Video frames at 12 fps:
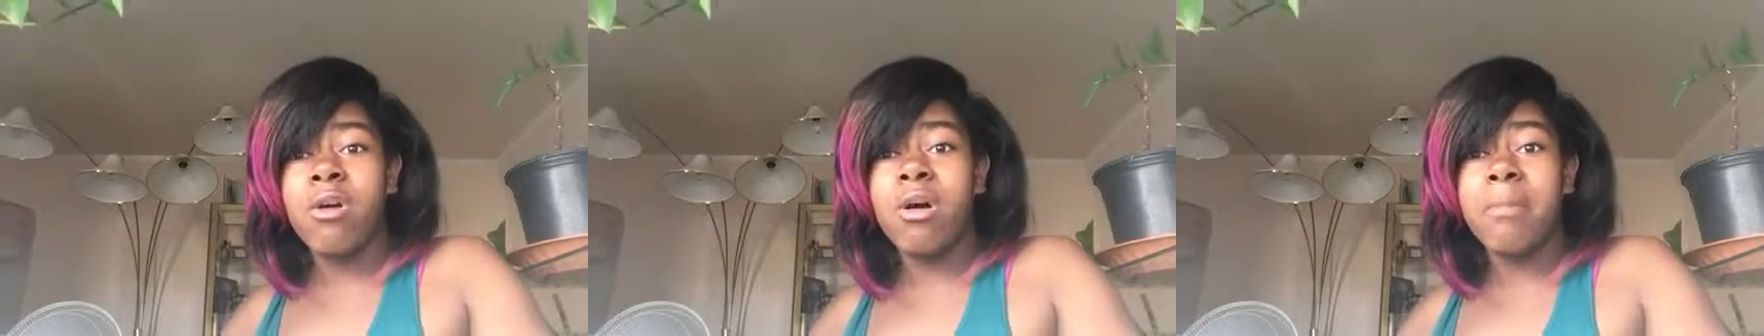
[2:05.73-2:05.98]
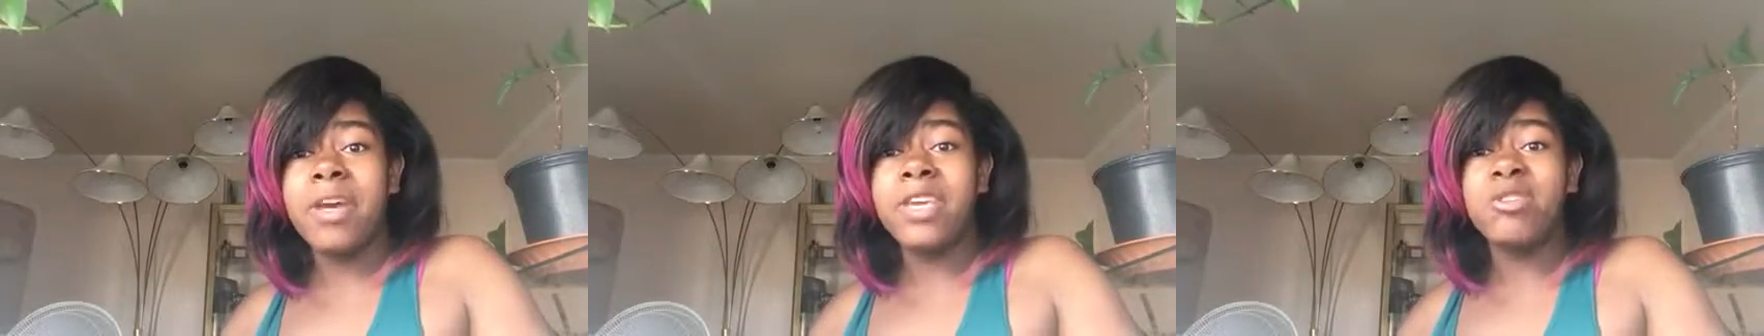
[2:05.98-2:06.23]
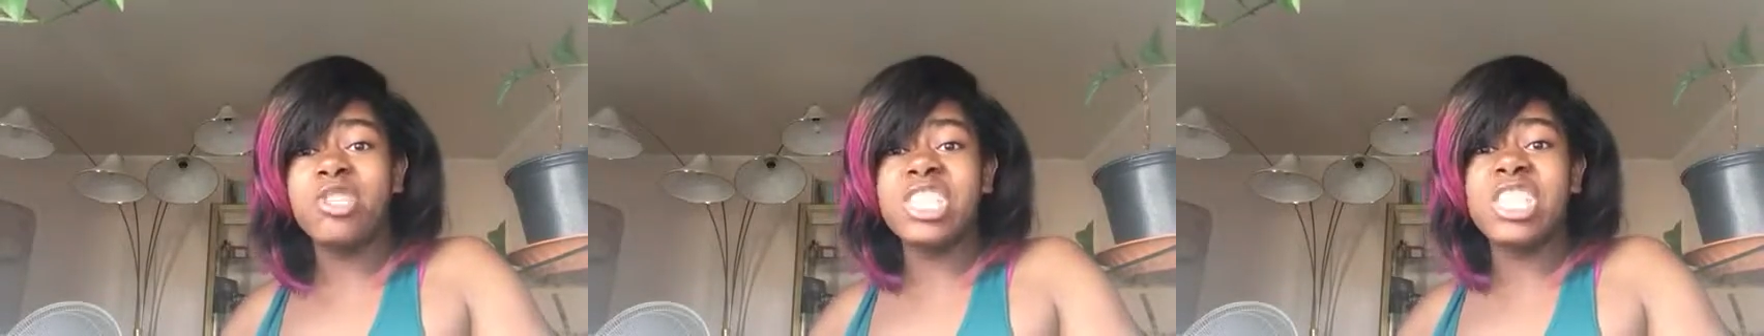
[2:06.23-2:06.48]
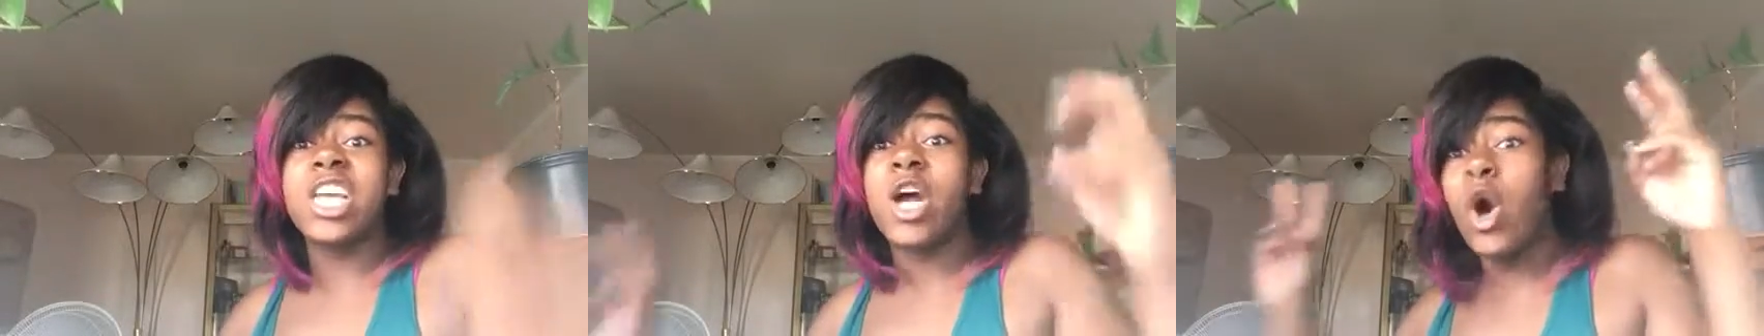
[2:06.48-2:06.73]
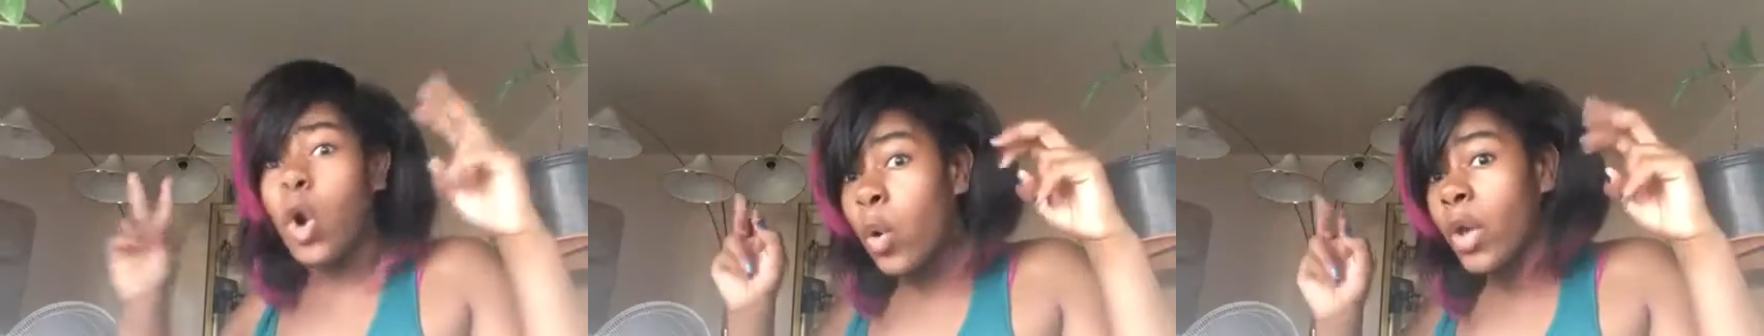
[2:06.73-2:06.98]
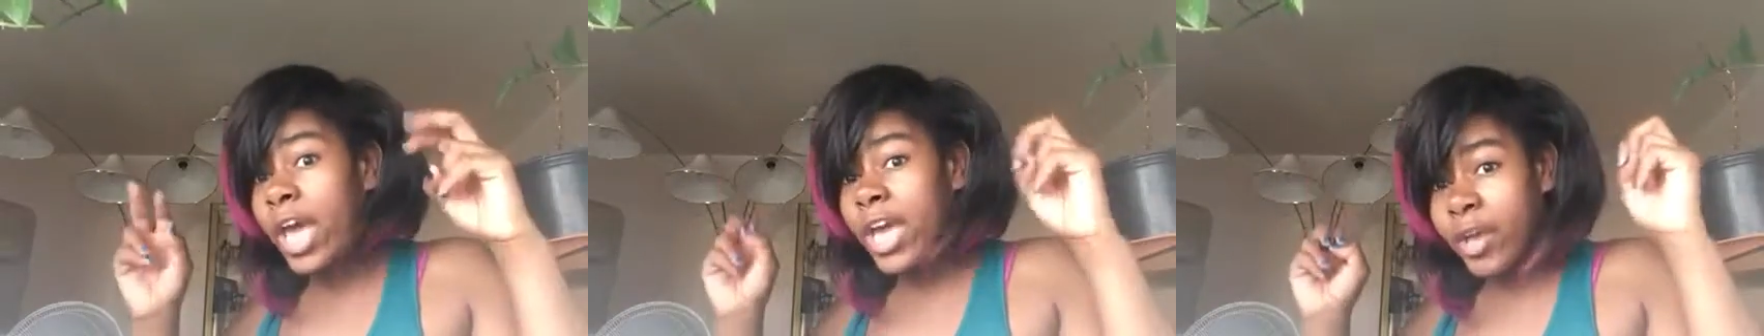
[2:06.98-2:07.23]
or make you just get an
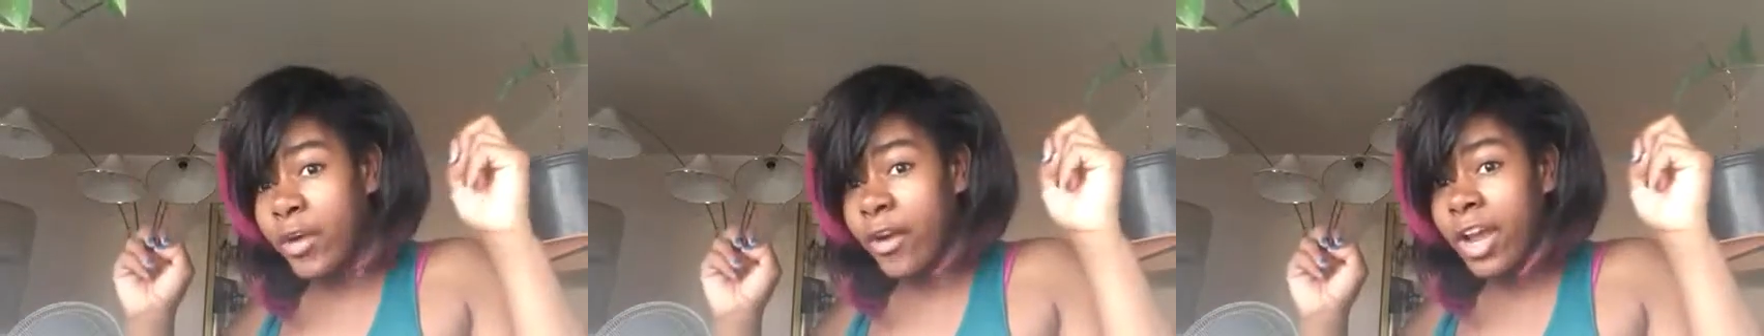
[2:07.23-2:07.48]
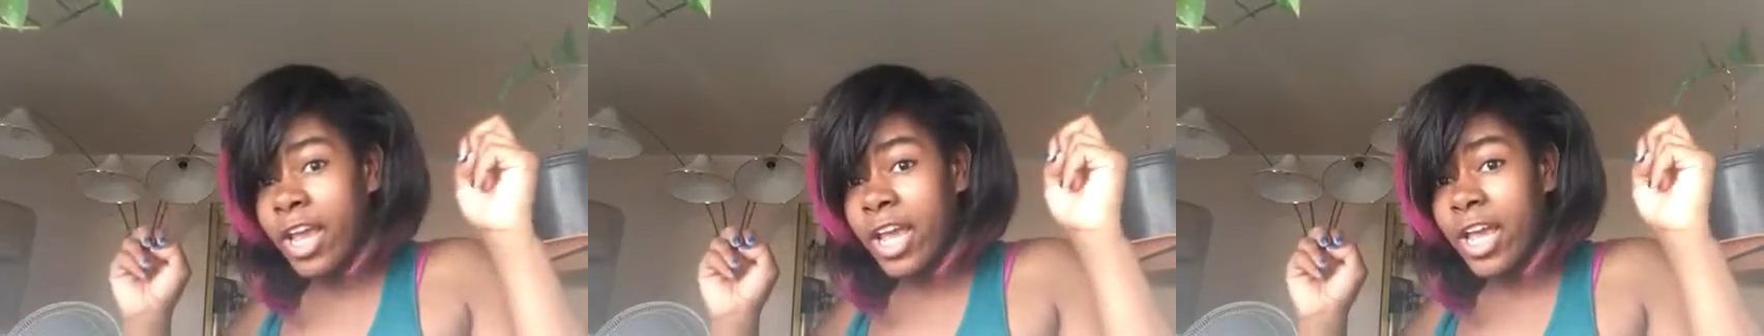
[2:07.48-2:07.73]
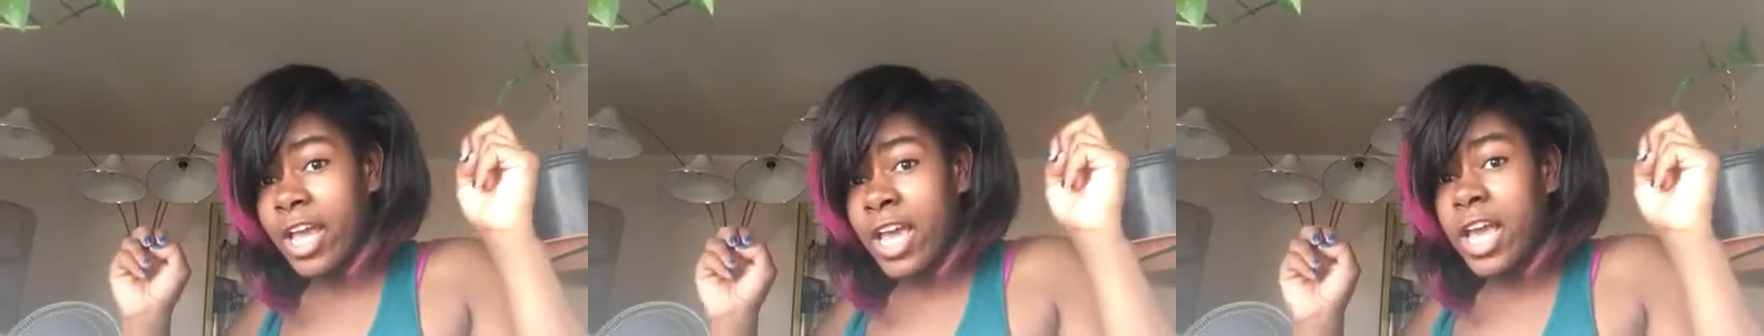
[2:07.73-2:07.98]
okay grade.